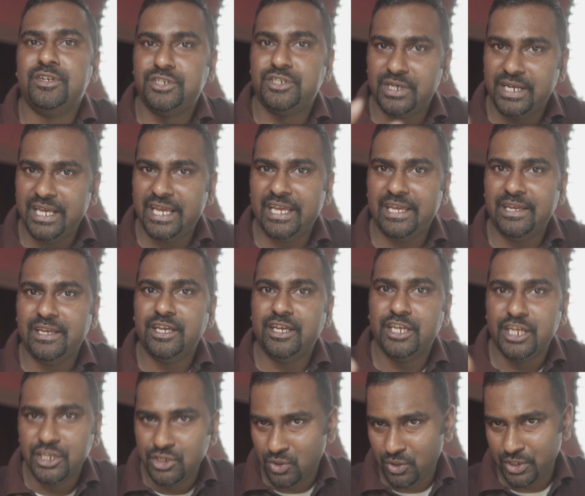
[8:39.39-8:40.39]
Today,
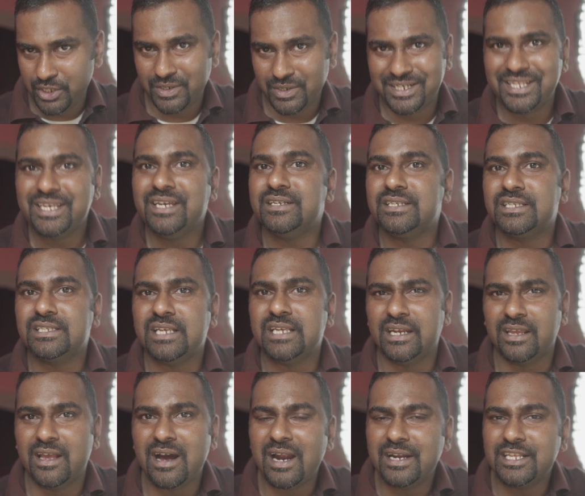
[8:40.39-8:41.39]
He know your tears.
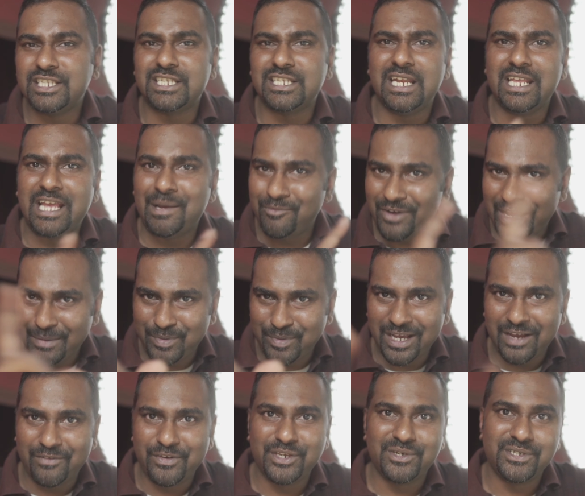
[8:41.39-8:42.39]
And God is telling, I'm wiping
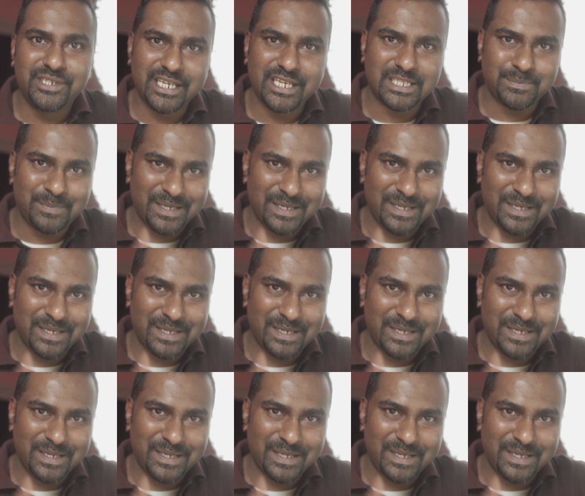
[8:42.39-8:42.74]
away your tears.